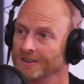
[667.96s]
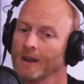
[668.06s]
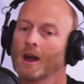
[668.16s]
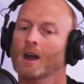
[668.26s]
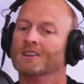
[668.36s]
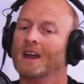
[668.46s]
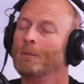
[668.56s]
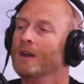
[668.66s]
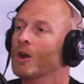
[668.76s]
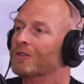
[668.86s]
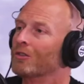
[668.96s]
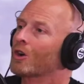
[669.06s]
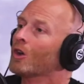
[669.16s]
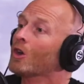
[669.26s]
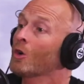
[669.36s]
Yeah. Same thing goes for
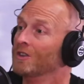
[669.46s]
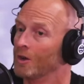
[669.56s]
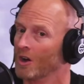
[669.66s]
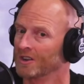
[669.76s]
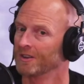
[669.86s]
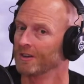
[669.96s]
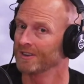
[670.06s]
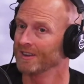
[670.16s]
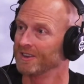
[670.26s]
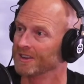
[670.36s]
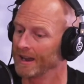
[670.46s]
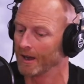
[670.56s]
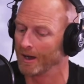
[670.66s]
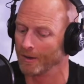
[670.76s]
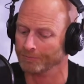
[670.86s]
closing costs because it's just like
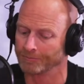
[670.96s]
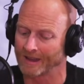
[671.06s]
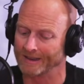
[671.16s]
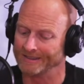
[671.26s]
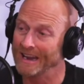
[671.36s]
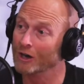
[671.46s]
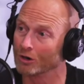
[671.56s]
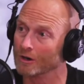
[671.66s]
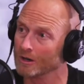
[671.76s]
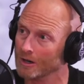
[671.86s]
a tiered,